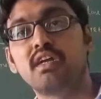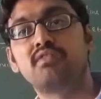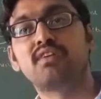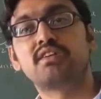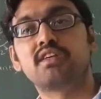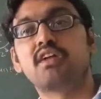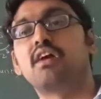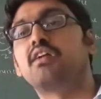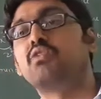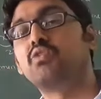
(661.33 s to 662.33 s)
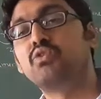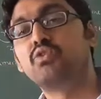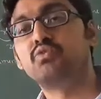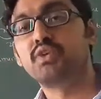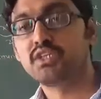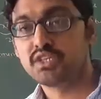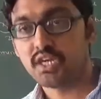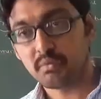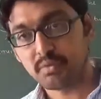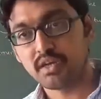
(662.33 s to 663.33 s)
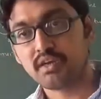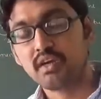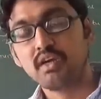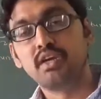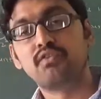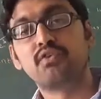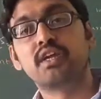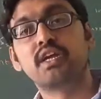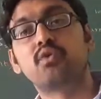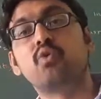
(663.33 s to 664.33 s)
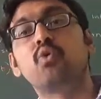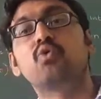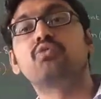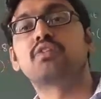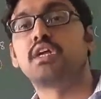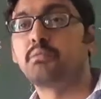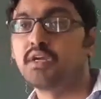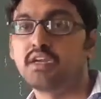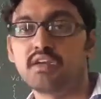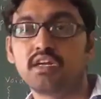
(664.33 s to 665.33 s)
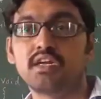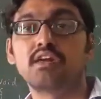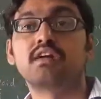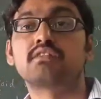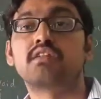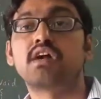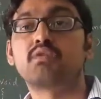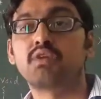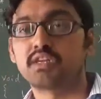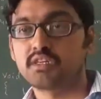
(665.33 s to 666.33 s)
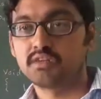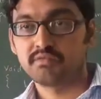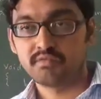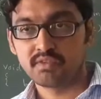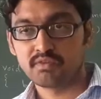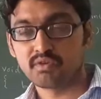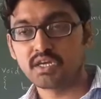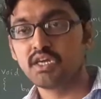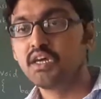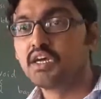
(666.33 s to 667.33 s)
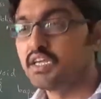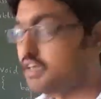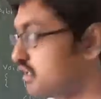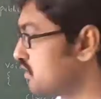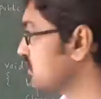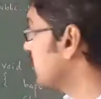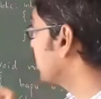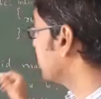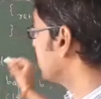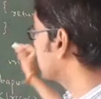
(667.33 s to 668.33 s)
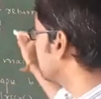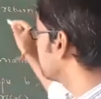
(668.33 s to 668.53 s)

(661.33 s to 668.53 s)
in first year I told you switch statement. If you take go to statement, it does not work. Okay, it does not work.